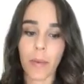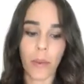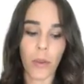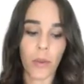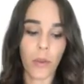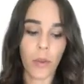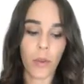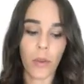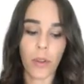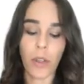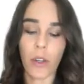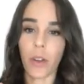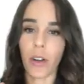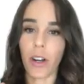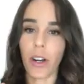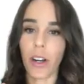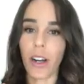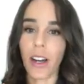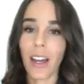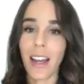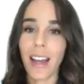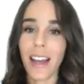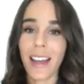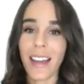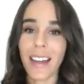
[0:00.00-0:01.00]
through
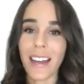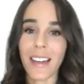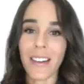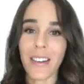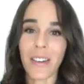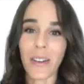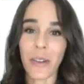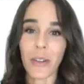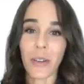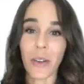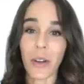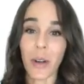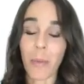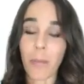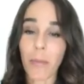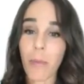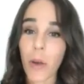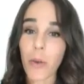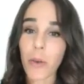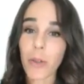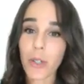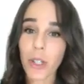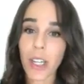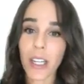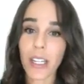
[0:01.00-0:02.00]
your, you know, your
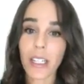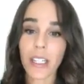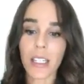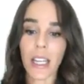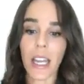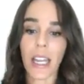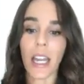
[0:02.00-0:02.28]
emotions.